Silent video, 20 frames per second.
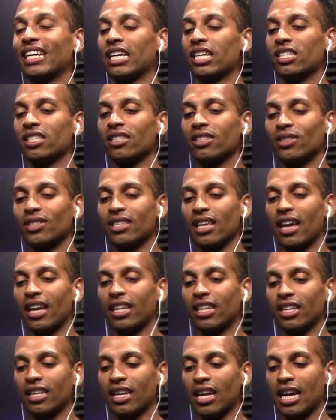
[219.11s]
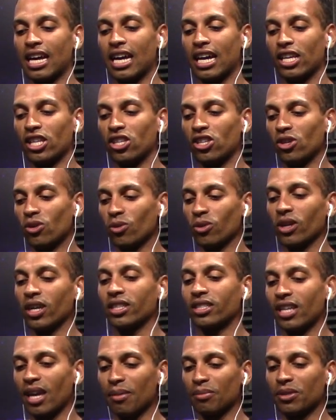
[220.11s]
she said, uh, "You were
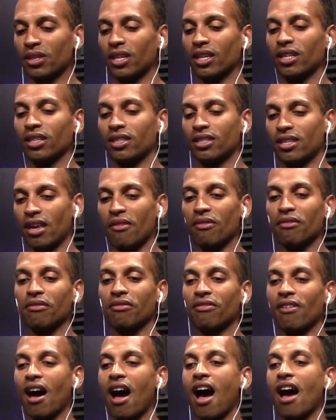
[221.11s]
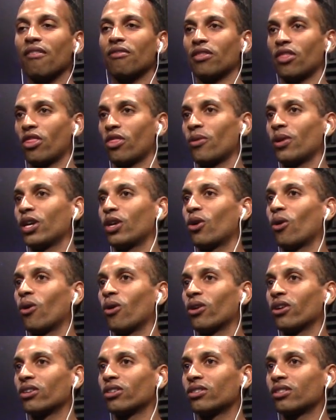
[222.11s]
attempting seven five and three
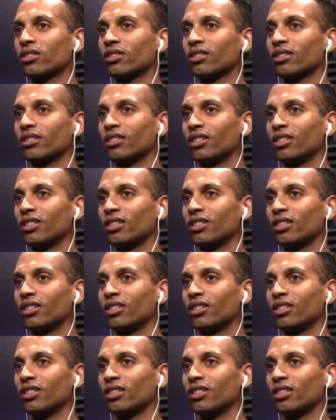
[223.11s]
quarters.